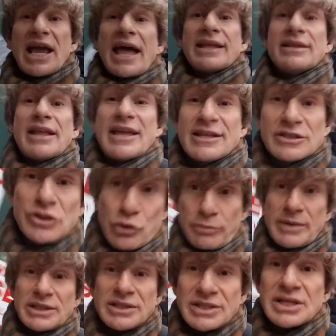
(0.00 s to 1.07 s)
and
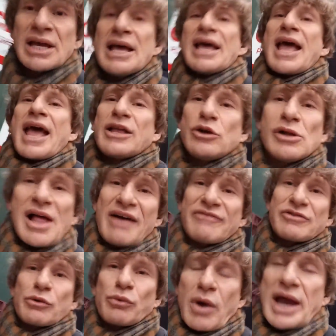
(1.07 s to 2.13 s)
instruments, and you'll
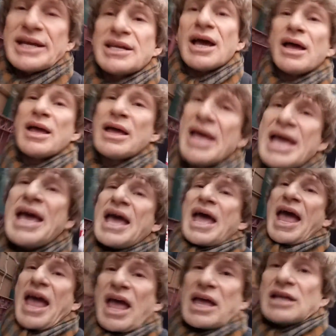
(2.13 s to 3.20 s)
have to write
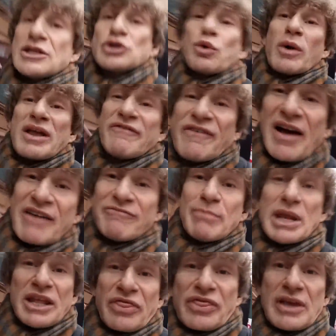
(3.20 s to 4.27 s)
a
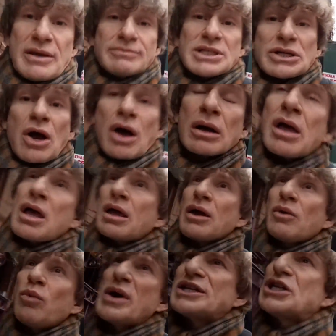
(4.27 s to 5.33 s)
25-minute theme song,
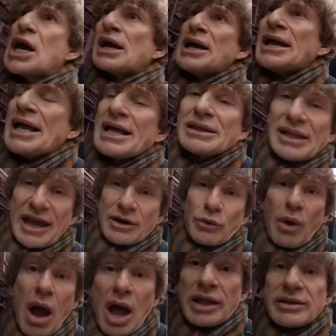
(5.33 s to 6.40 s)
which
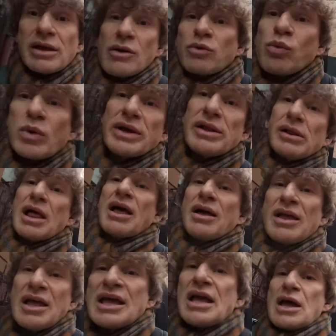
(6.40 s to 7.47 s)
later on we'll
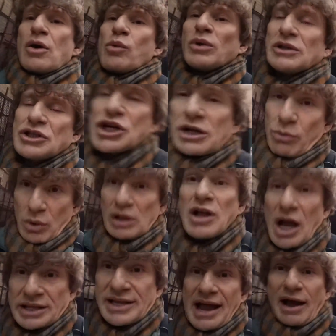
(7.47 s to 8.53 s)

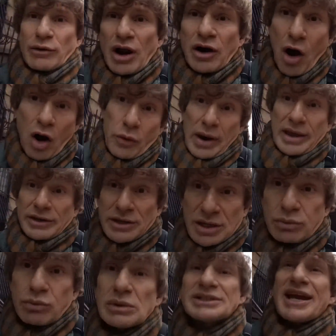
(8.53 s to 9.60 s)
cut down on our end.
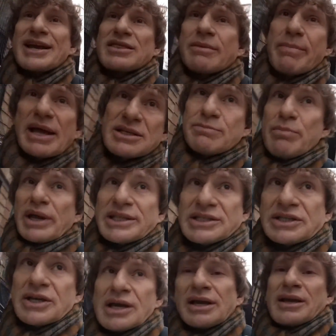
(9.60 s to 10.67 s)
We'll take the best
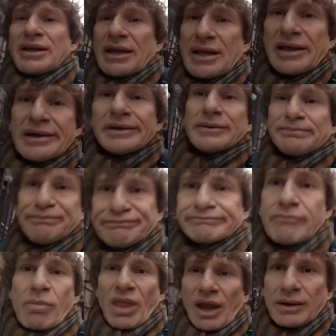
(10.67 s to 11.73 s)
bits.
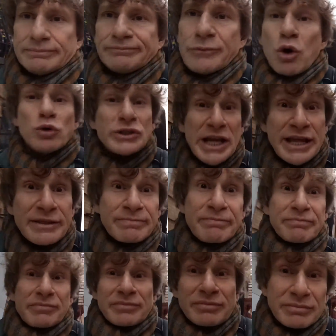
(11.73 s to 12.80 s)
Who's in?
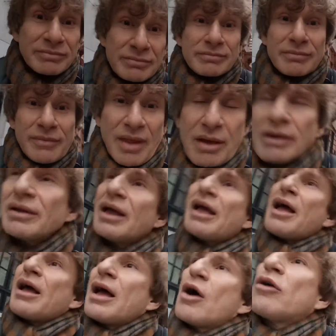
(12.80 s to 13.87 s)

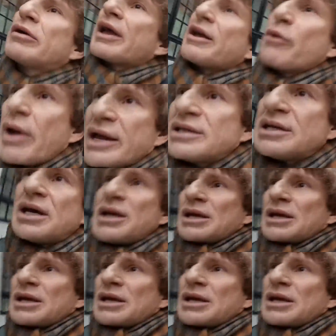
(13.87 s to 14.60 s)
Okay, great.